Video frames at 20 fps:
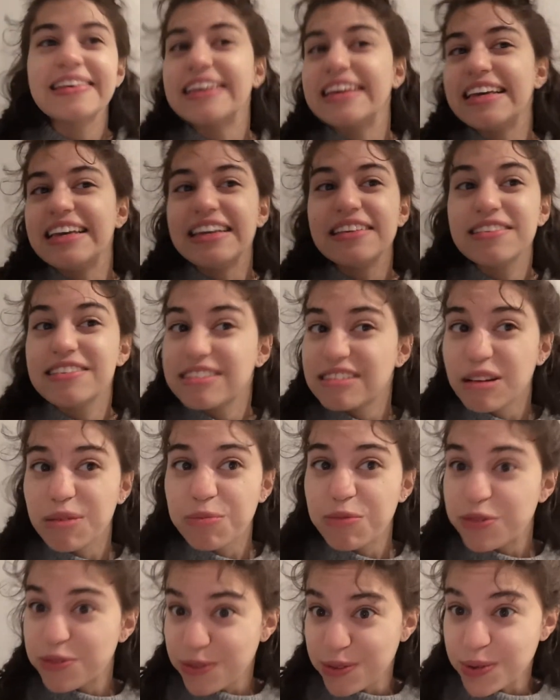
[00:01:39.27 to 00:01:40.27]
eat
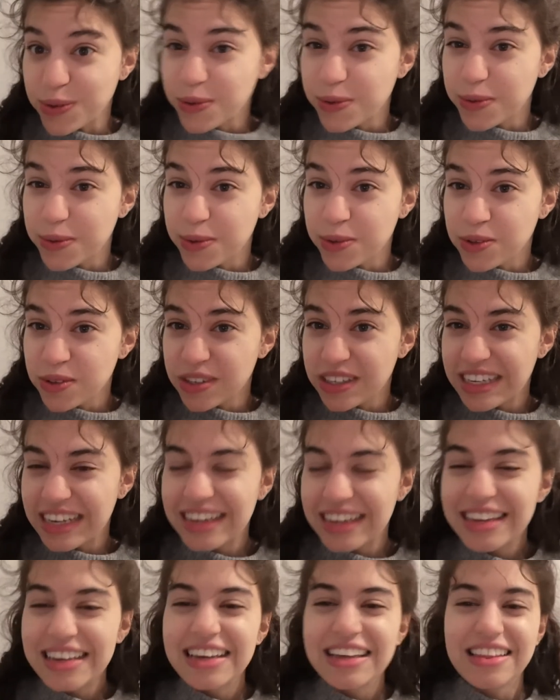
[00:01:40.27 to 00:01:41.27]
some food,
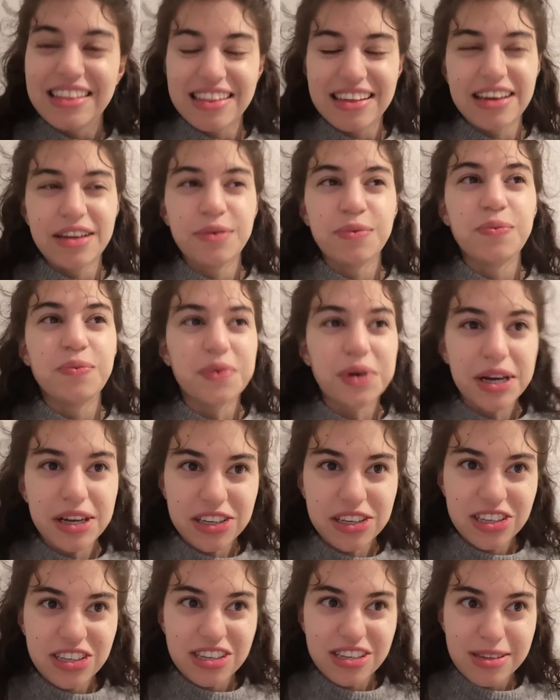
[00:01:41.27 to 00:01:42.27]
then
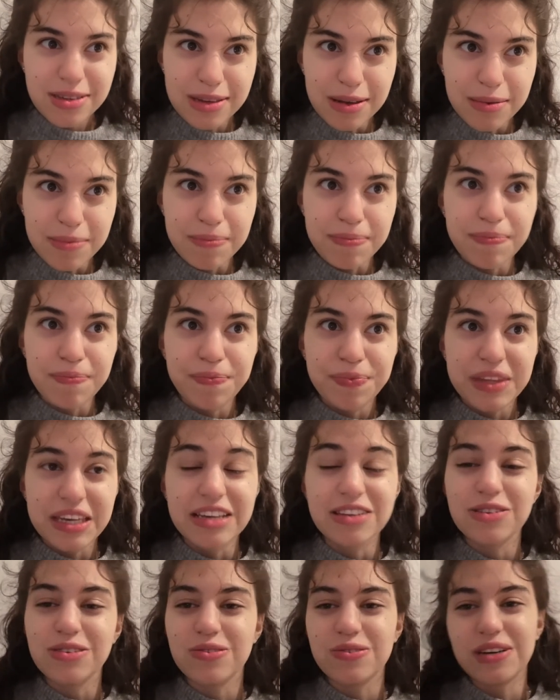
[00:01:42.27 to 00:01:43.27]
watch some
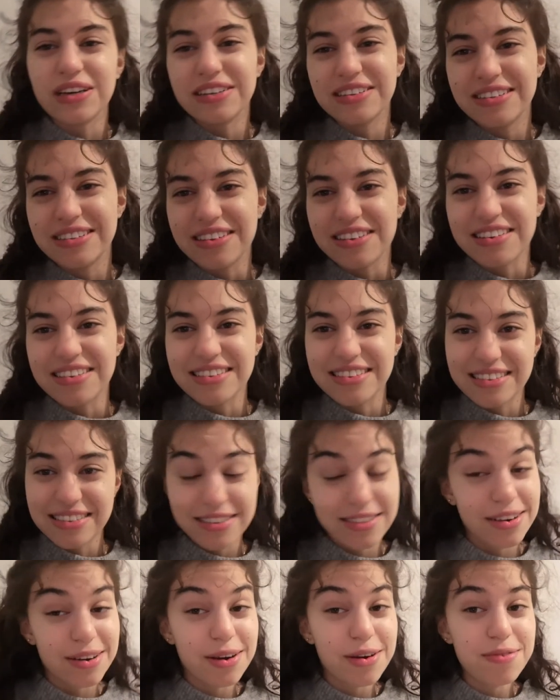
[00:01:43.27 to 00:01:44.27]
instructors
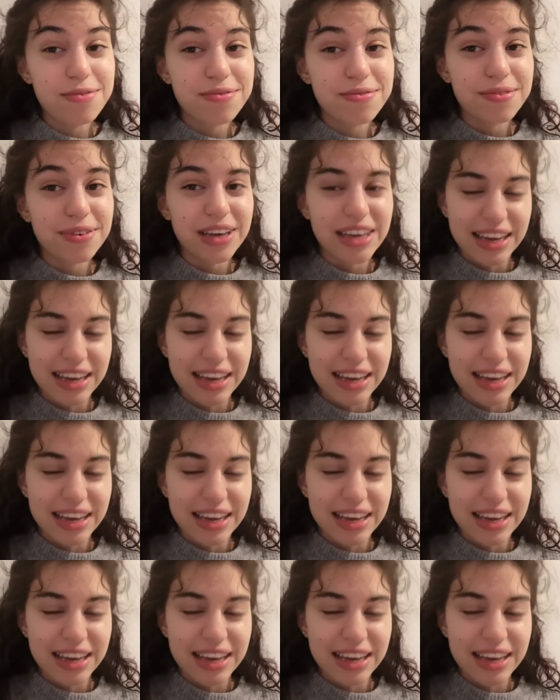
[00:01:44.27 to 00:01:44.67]
surf,